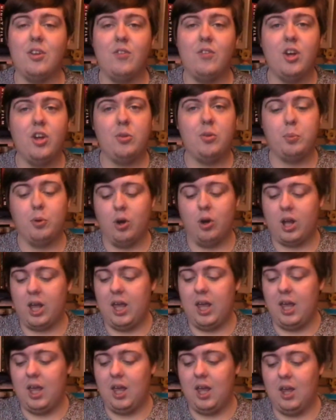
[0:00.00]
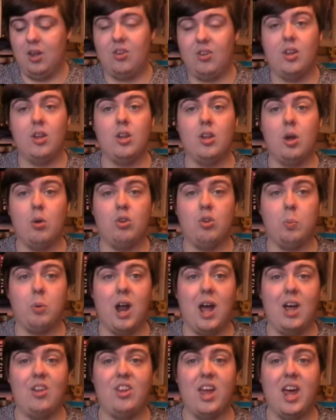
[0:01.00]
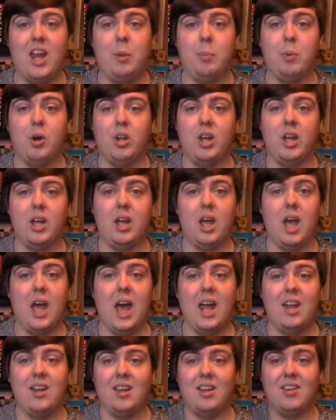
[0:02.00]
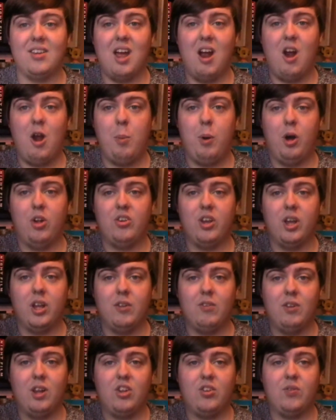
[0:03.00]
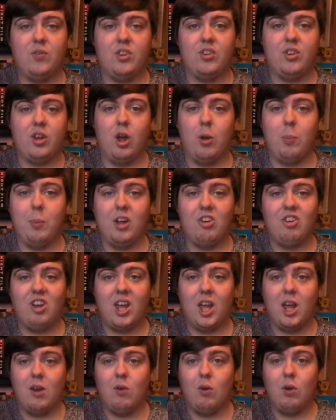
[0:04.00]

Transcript: The first book is no surprise to anybody, and it's Harry Potter and the Philosopher's Stone by J.K.